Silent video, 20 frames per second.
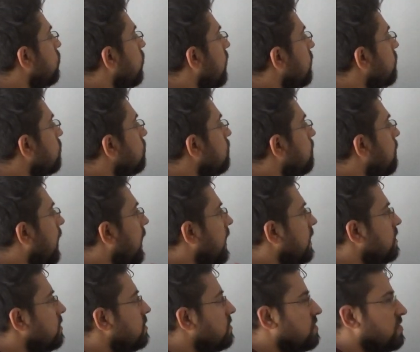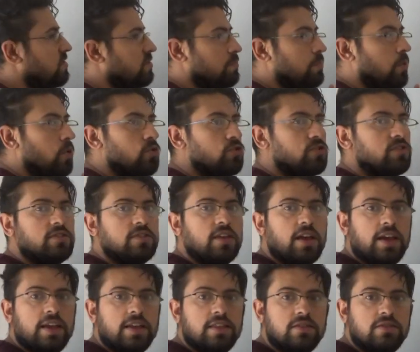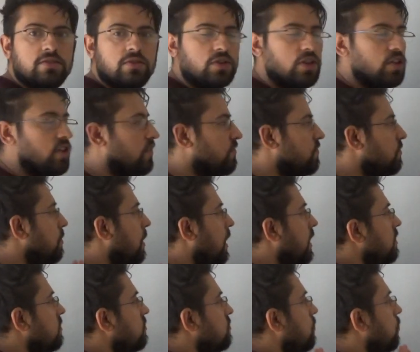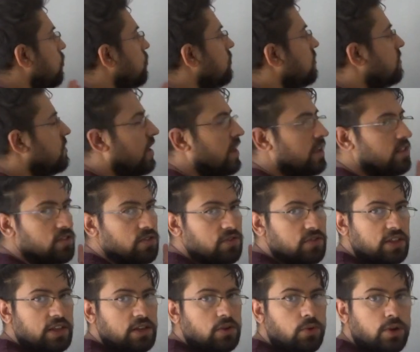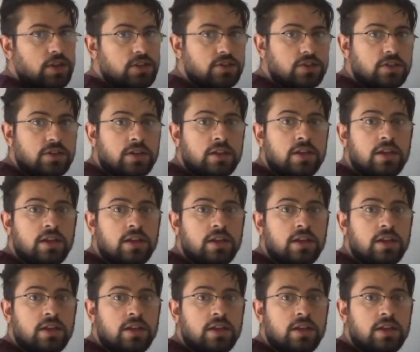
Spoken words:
you have to balance both sides. Okay, you have to balance both sides of the equation.